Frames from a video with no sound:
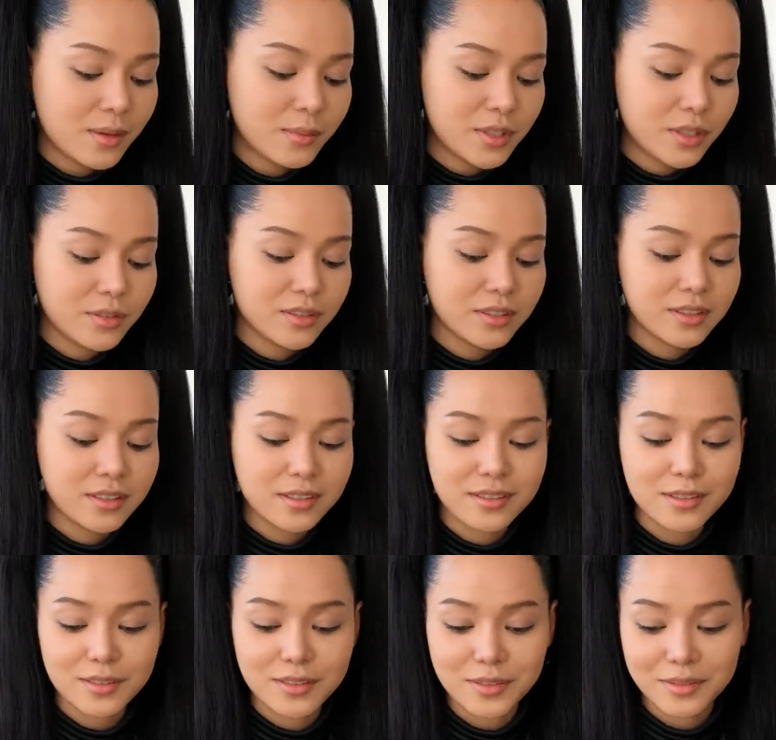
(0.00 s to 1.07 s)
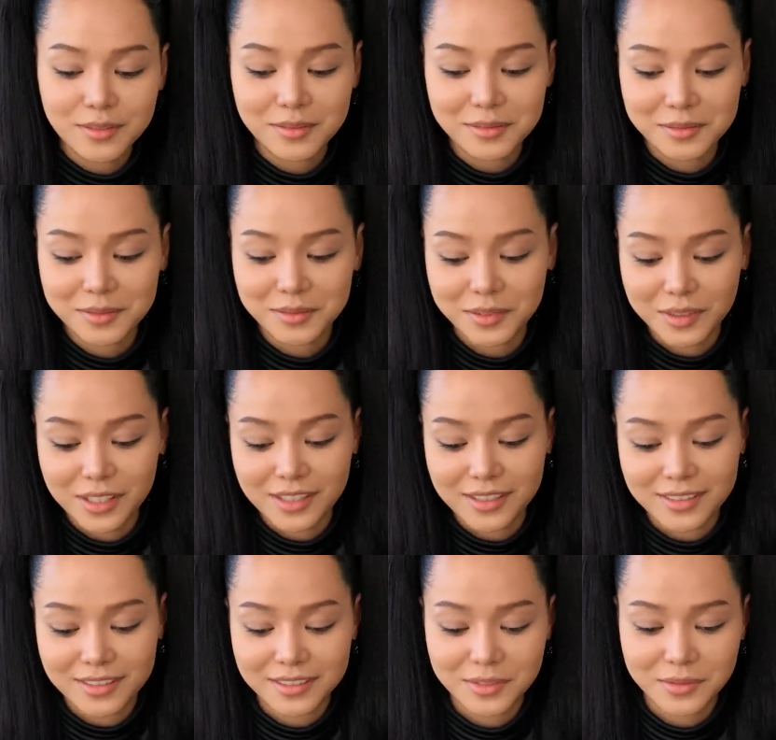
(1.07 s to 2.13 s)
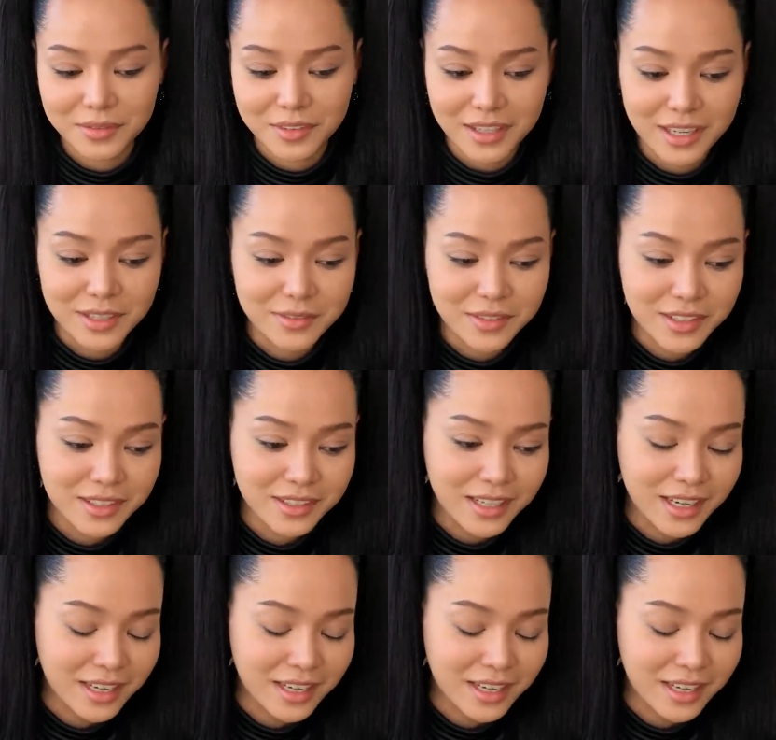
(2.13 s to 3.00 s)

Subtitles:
I've been using this for like forever,